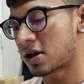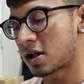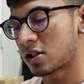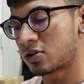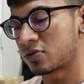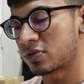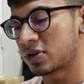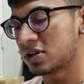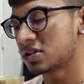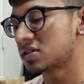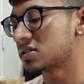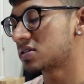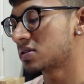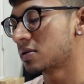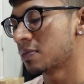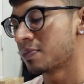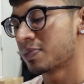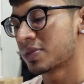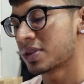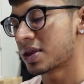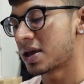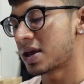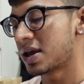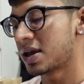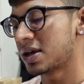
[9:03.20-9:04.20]
calories,
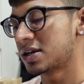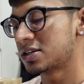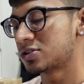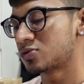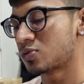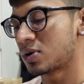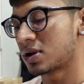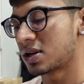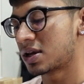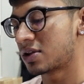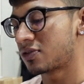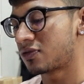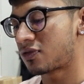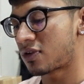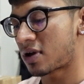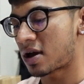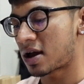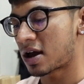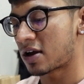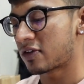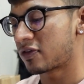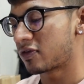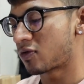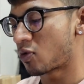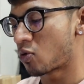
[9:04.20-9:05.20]
eggs
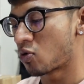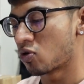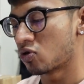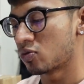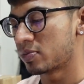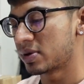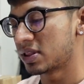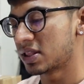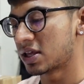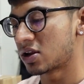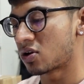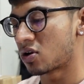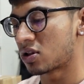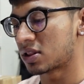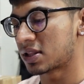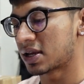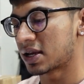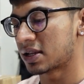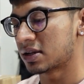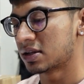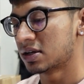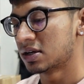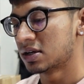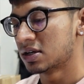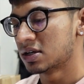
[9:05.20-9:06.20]
185, wholemeal and all
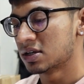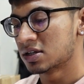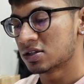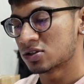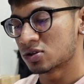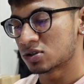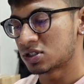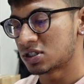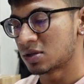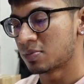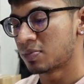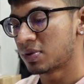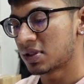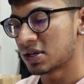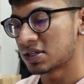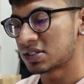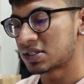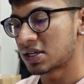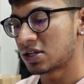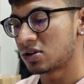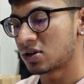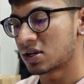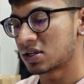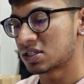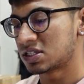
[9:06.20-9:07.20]
that. So simple as
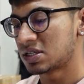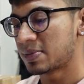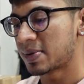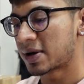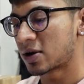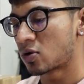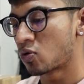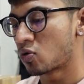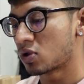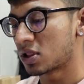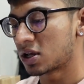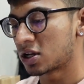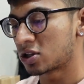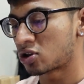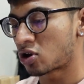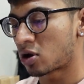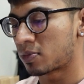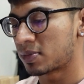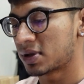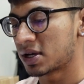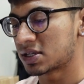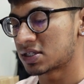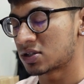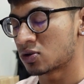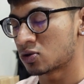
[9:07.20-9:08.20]
that. You can see my goal at the top
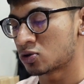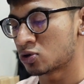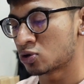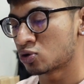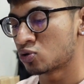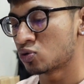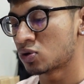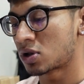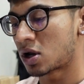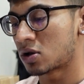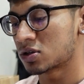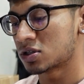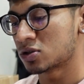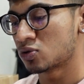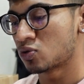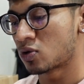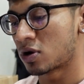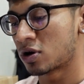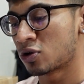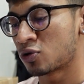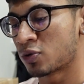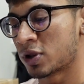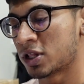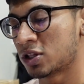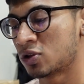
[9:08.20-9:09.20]
there is also
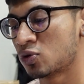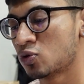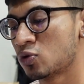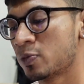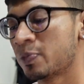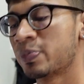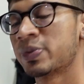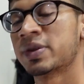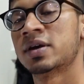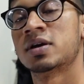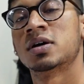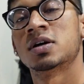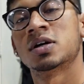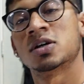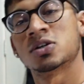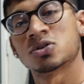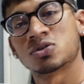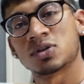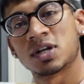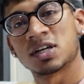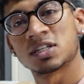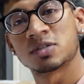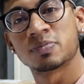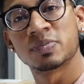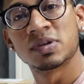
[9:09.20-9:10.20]
2222.
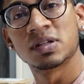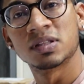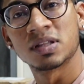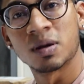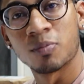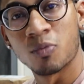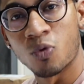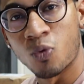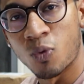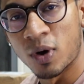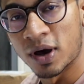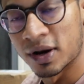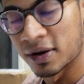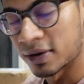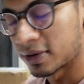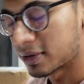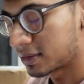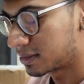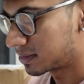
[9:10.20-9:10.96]
So that's meal number 1.